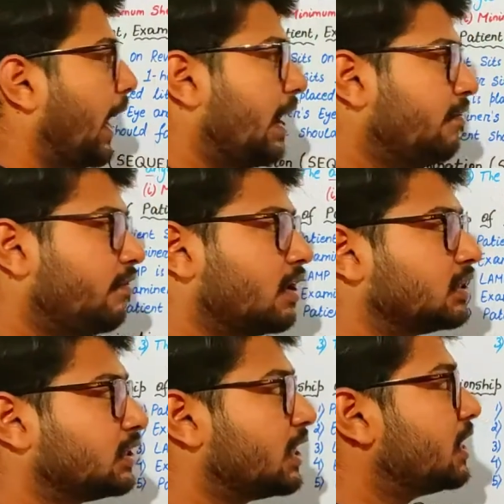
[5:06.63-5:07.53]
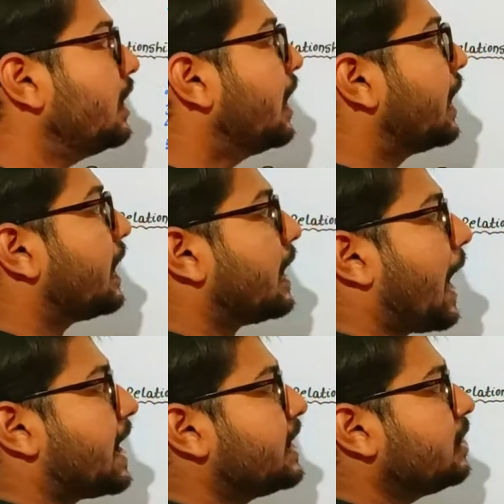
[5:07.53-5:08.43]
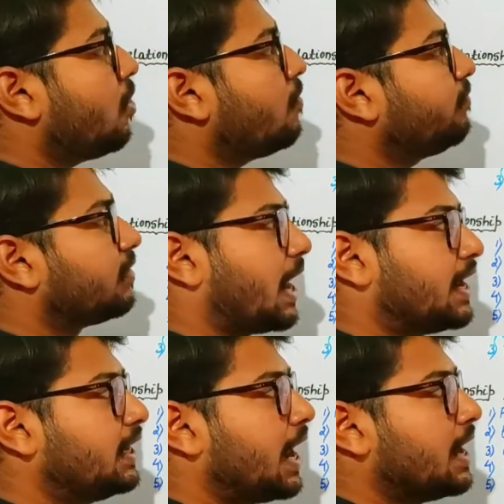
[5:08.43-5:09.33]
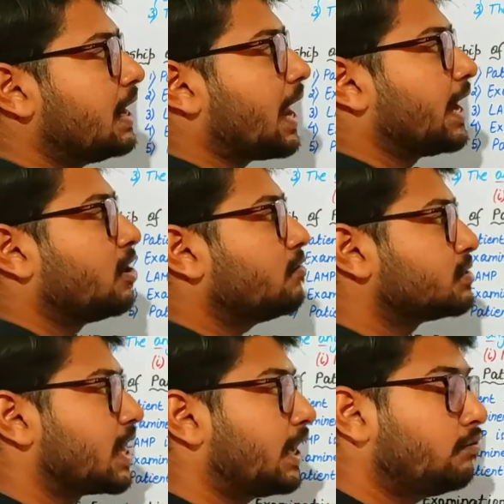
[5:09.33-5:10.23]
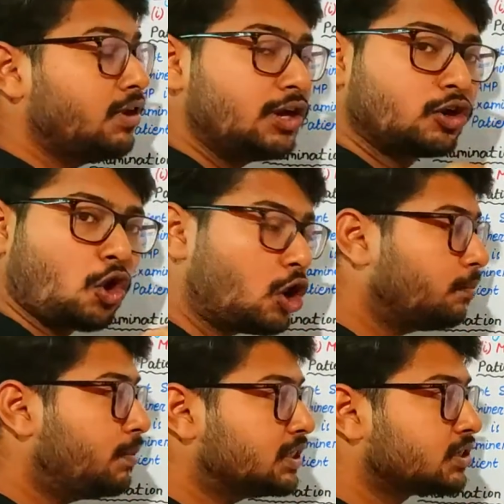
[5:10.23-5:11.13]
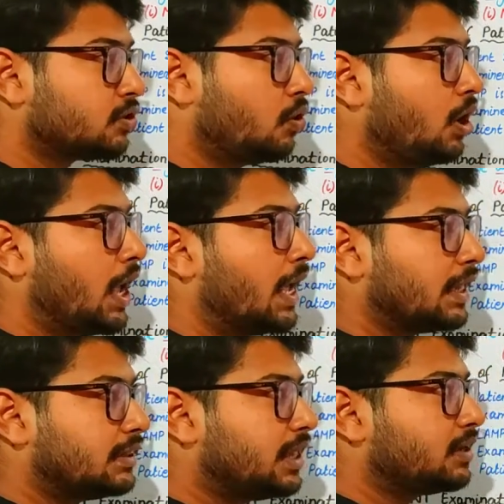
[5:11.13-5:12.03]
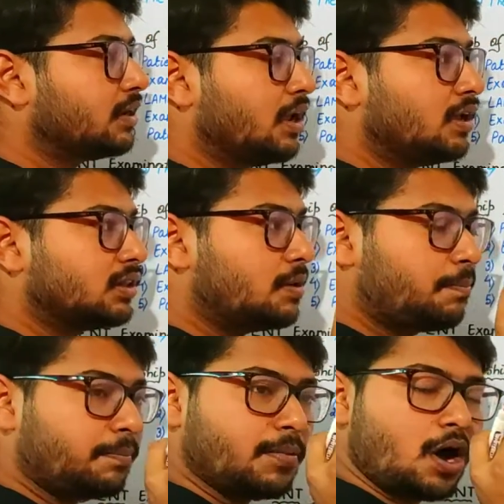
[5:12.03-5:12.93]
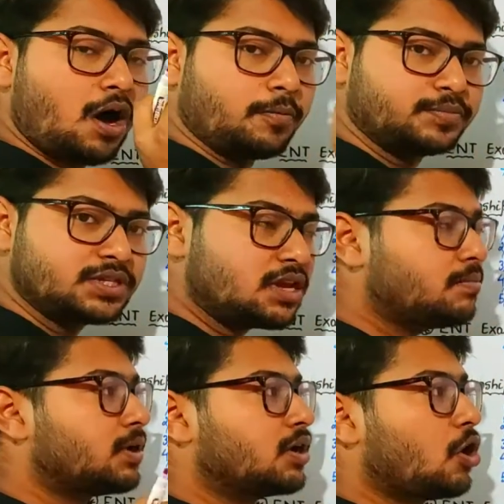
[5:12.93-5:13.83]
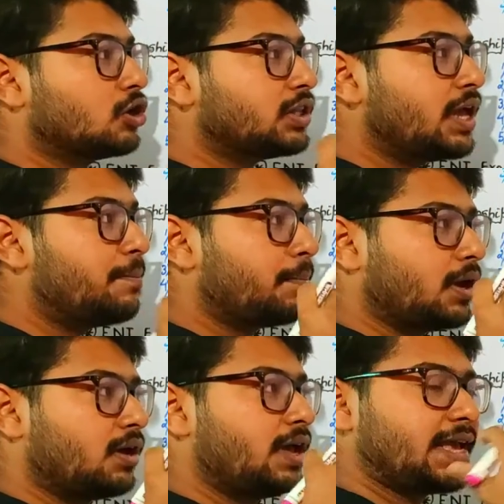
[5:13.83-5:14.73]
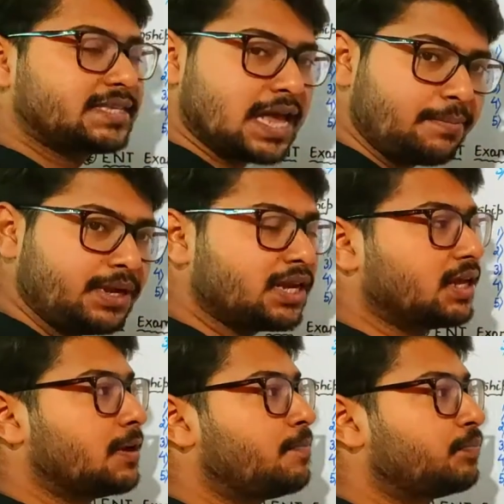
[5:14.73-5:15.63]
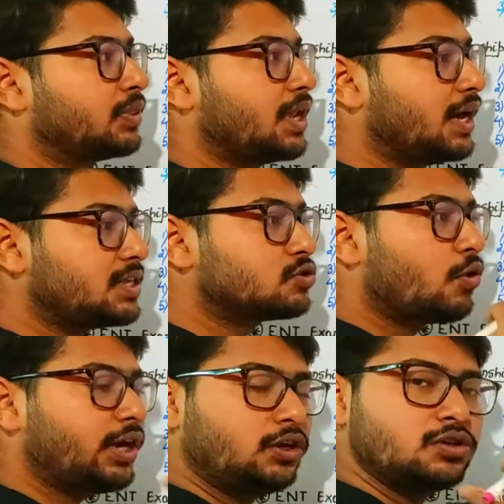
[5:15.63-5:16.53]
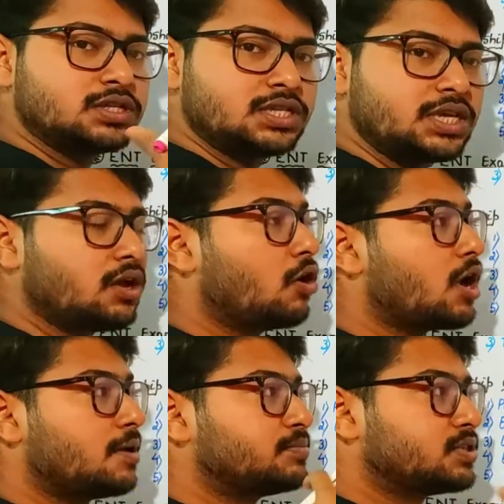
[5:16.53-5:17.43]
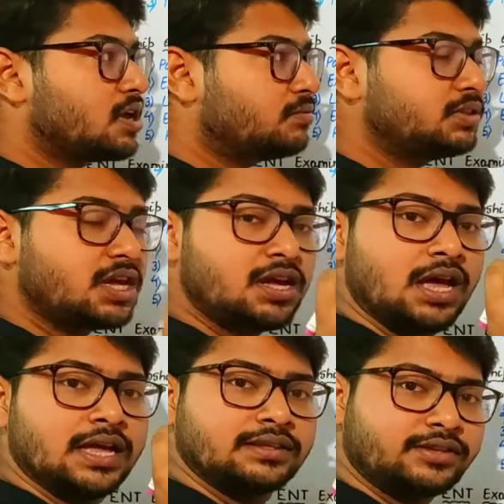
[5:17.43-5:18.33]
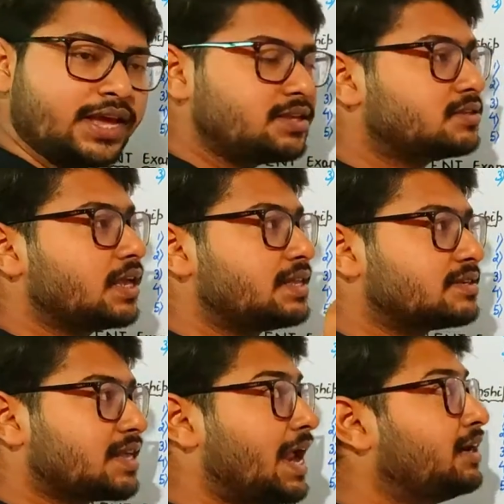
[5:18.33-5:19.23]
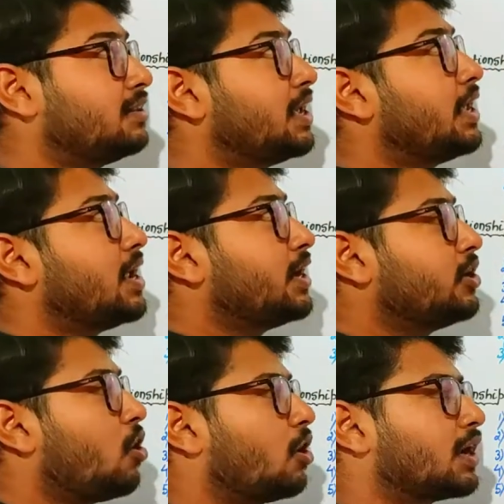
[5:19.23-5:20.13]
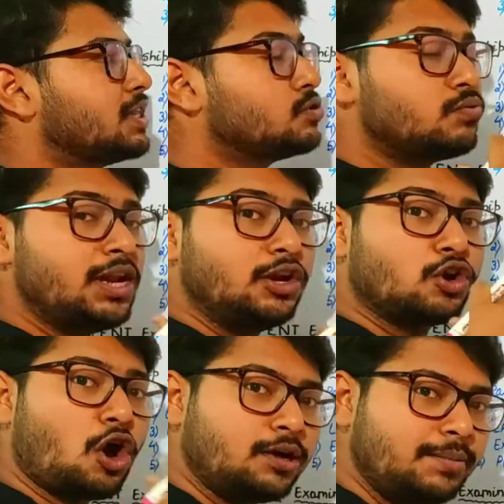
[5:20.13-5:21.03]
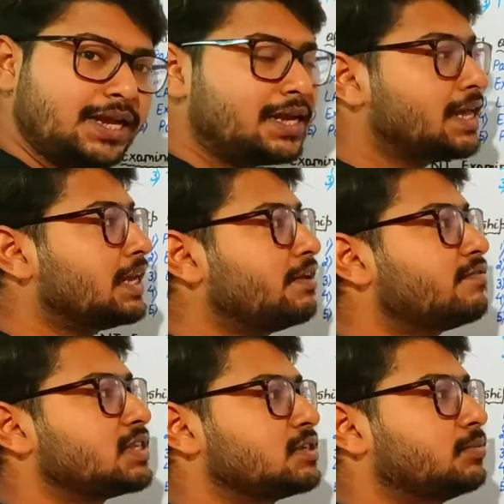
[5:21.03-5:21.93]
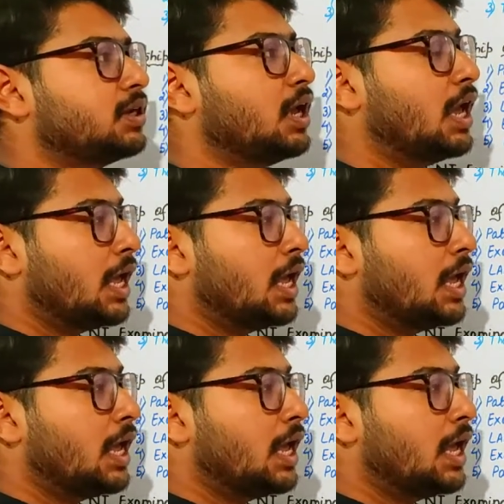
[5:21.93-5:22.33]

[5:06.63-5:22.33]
If the line of light and line of sight will not be zero, then the observer or the examiner that is going to see or observe the things inside the ENT organs will not be clearly visible,